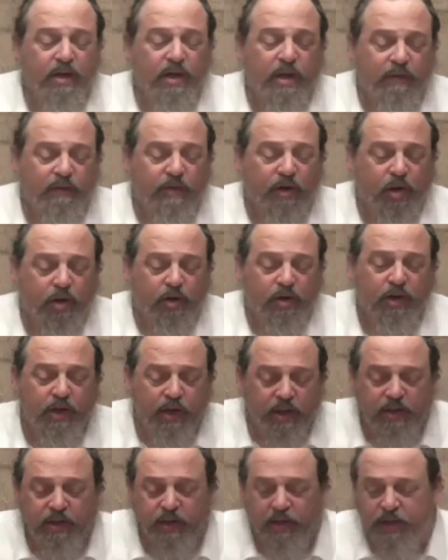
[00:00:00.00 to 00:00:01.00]
of
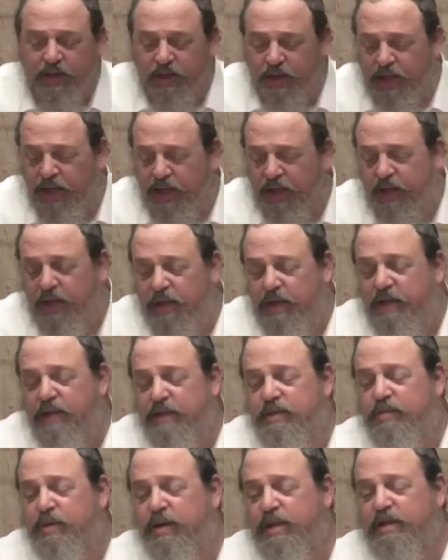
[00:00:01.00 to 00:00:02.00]
hardening the kli
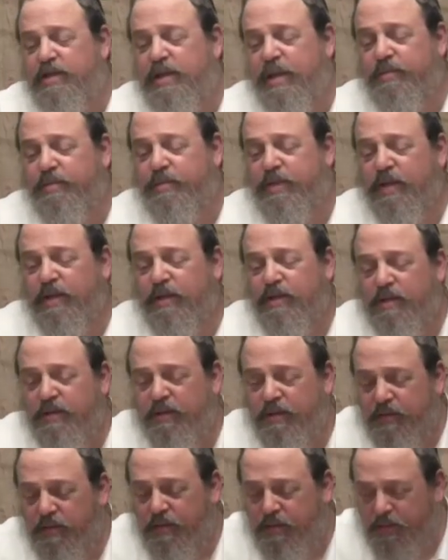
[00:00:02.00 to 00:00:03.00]
is when it's empty.
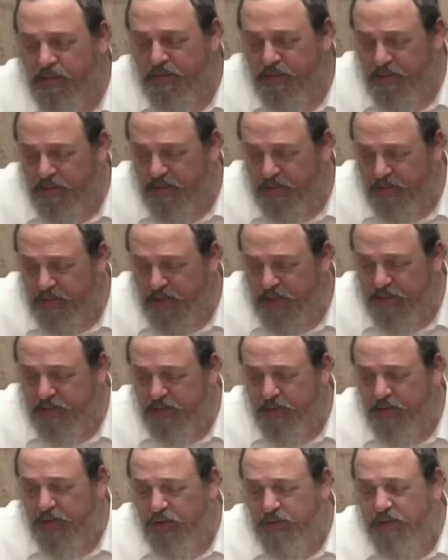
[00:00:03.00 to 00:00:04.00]
That's
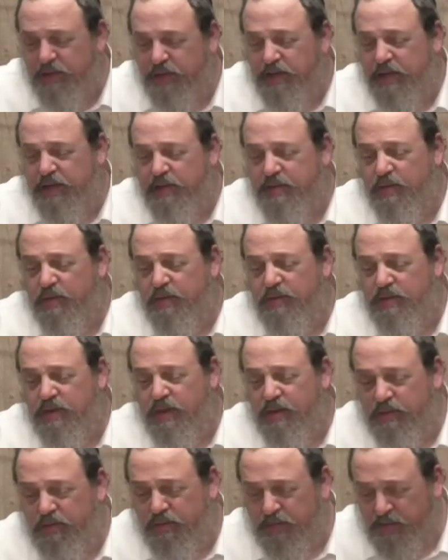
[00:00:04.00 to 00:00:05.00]
what Tosfos says also.